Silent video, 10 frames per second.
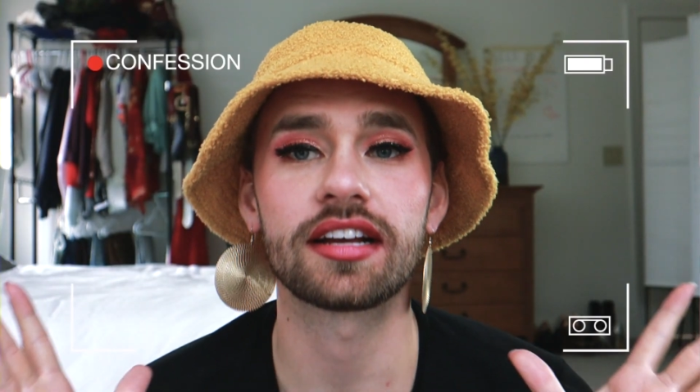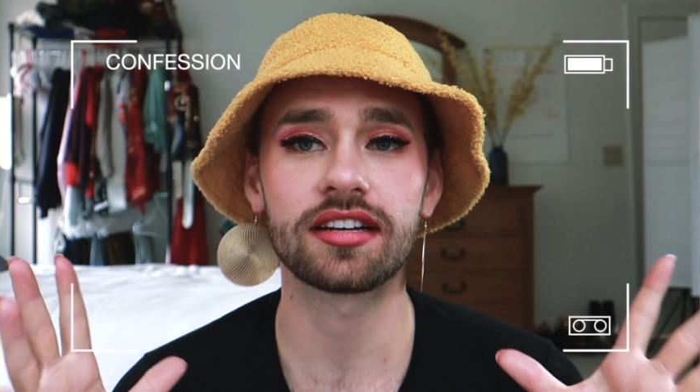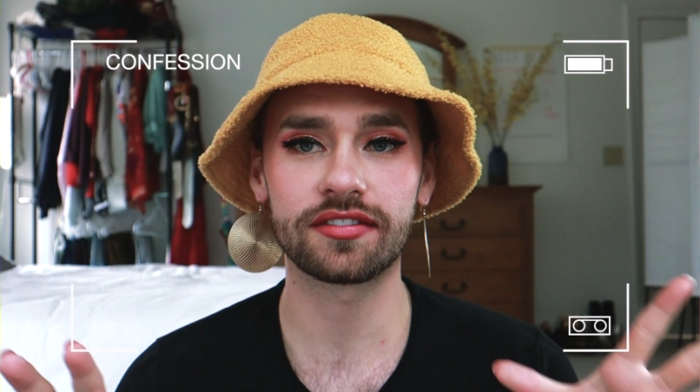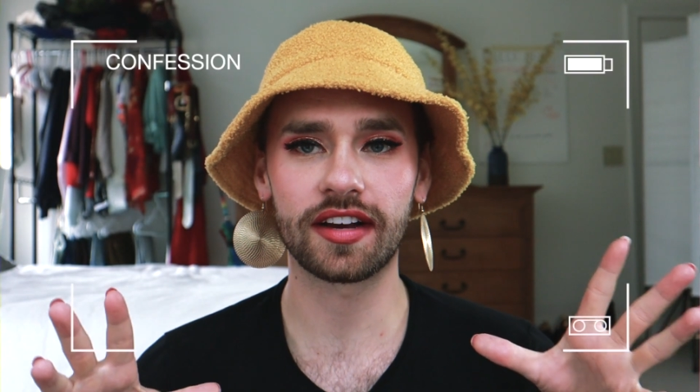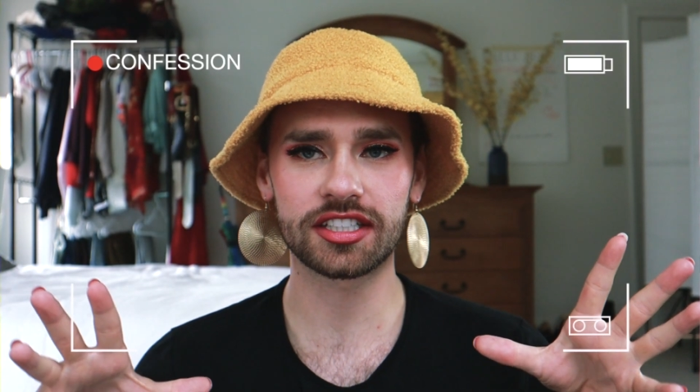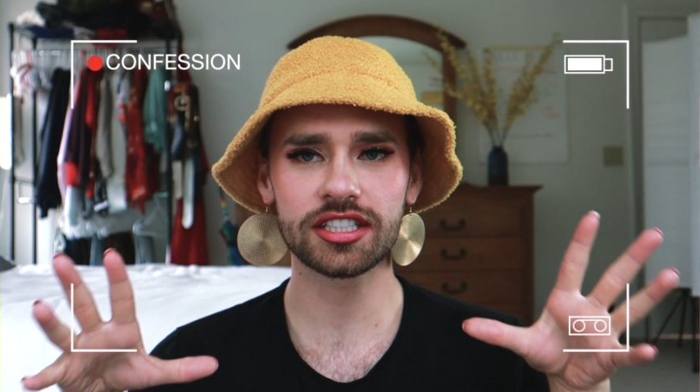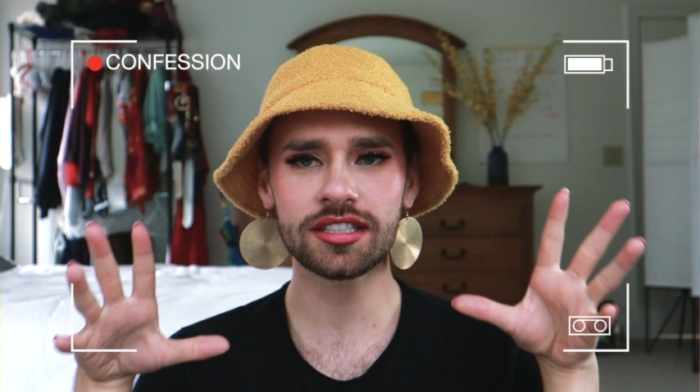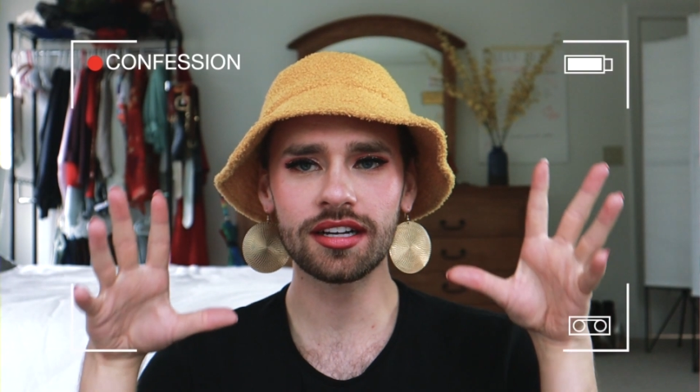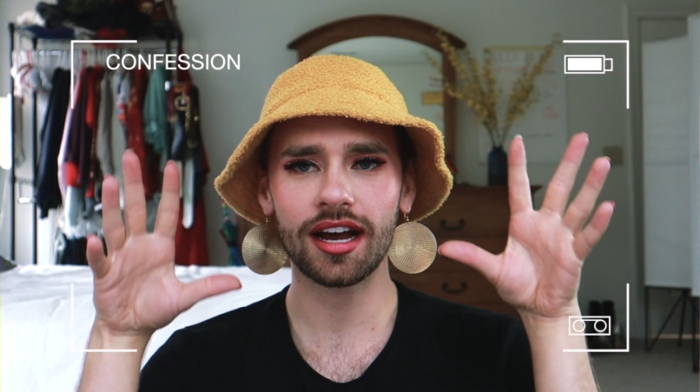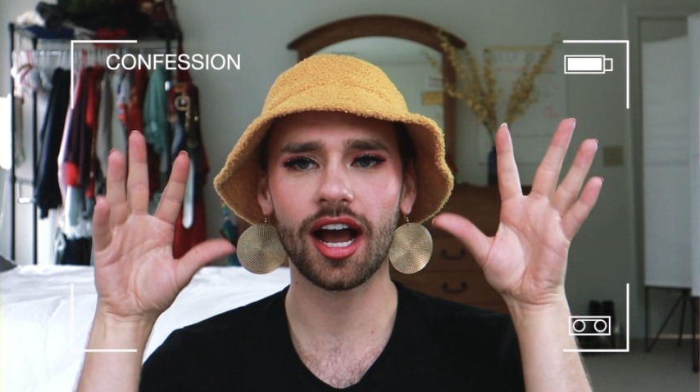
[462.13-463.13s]

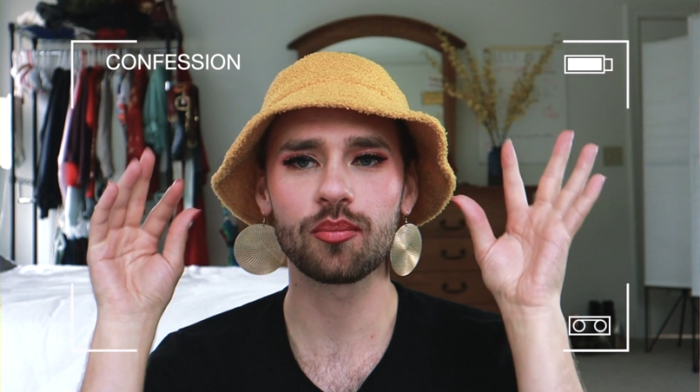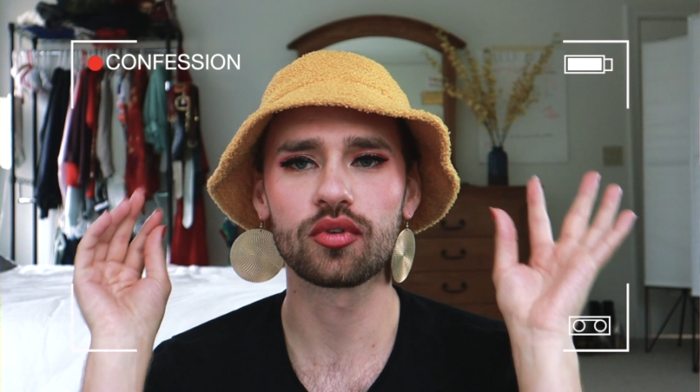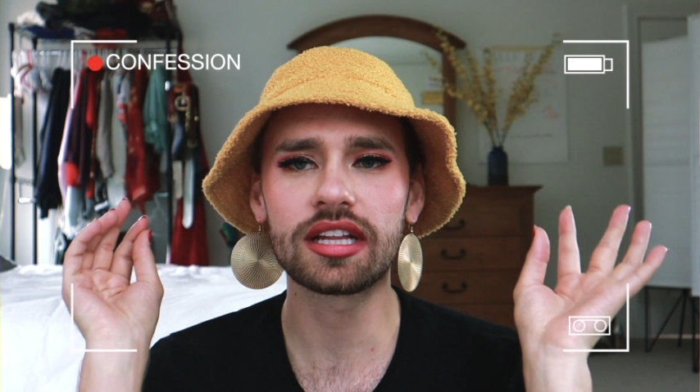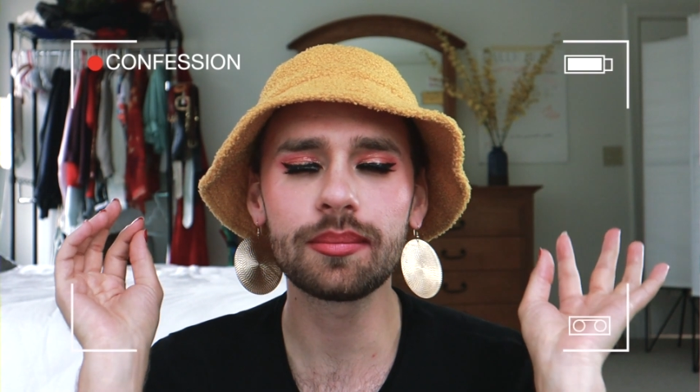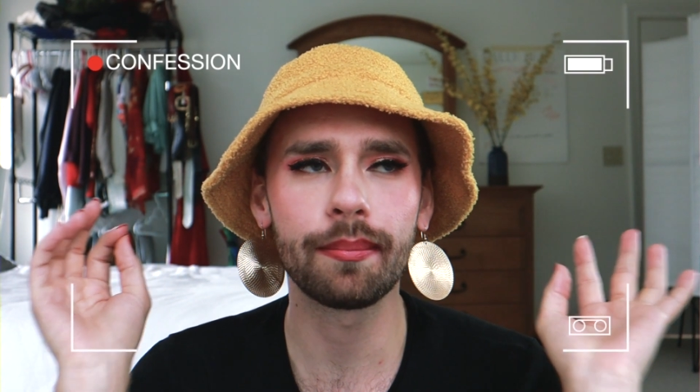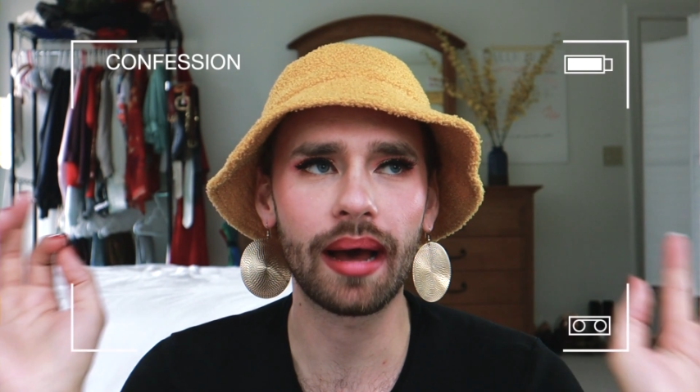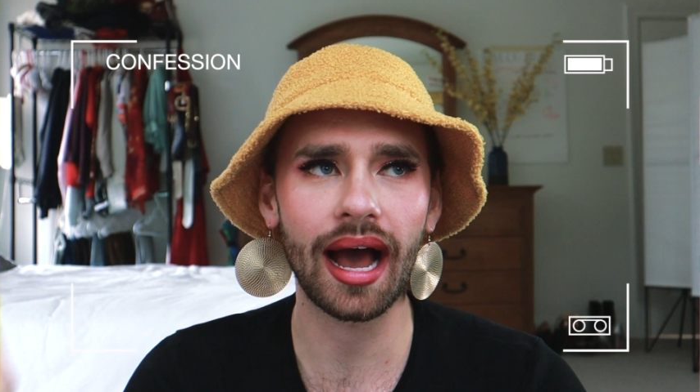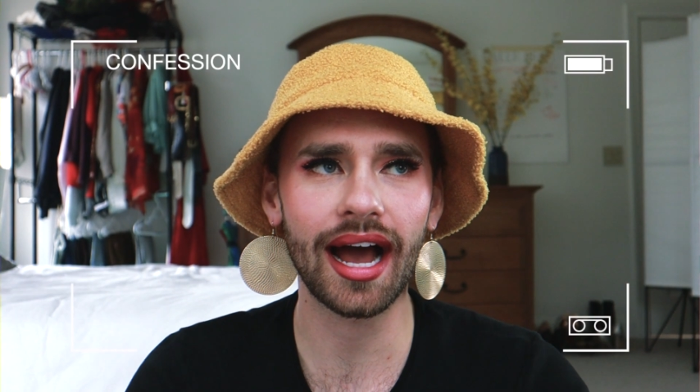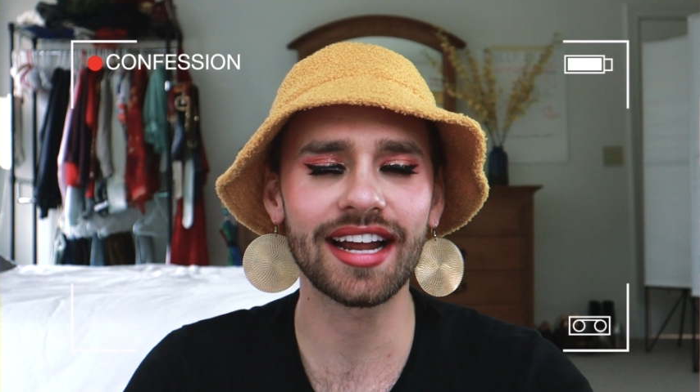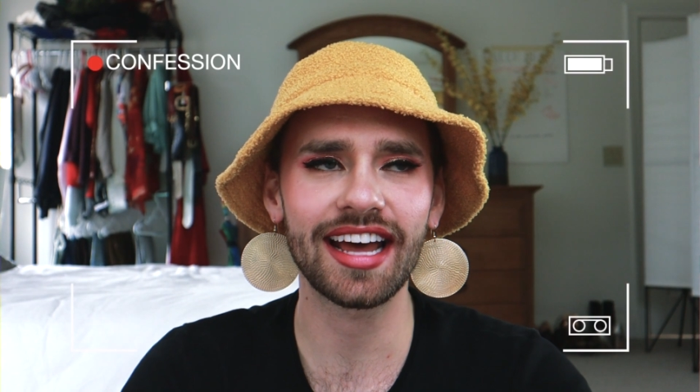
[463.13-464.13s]
confession, I'm really
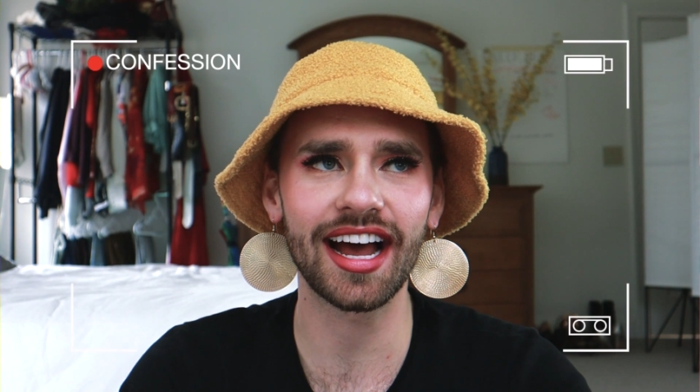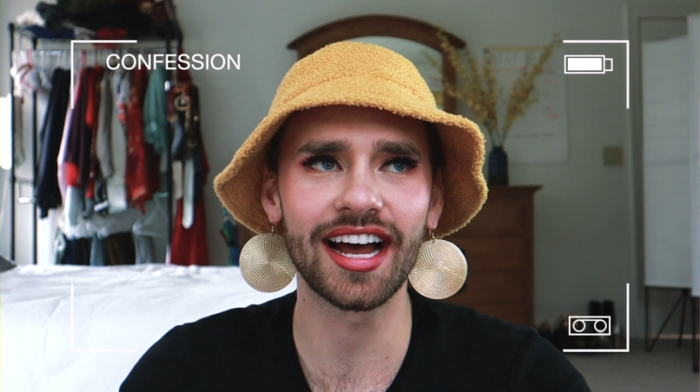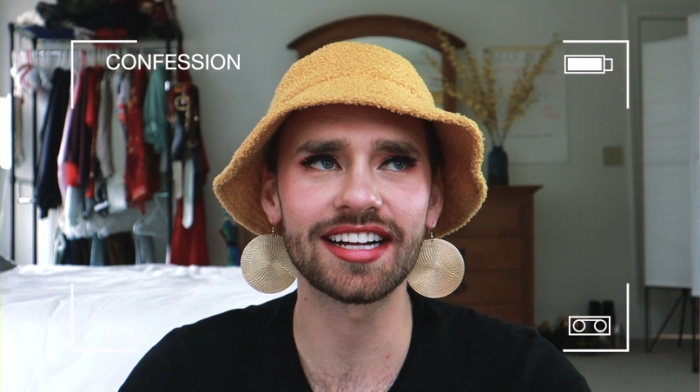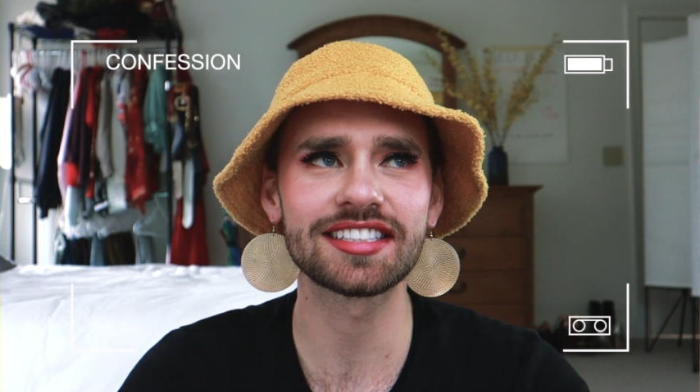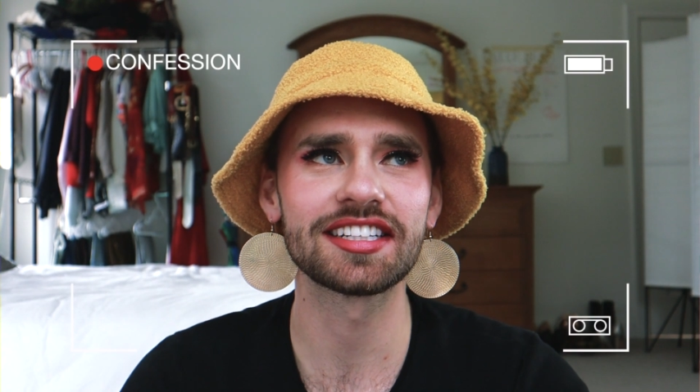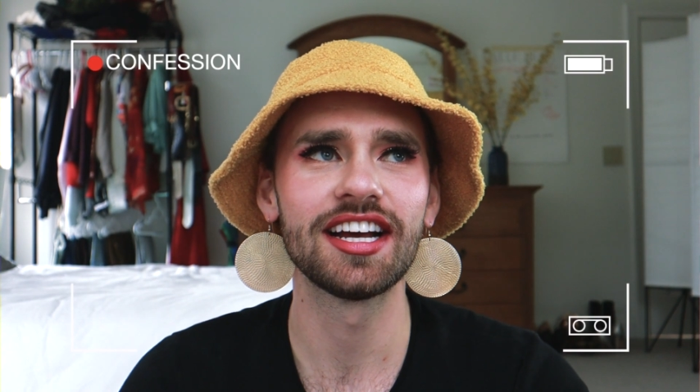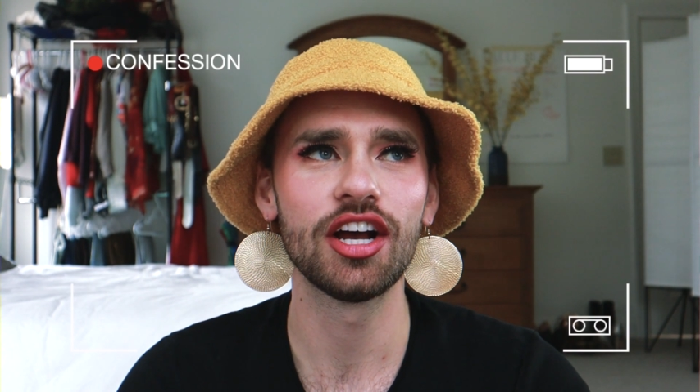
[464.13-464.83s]
bad at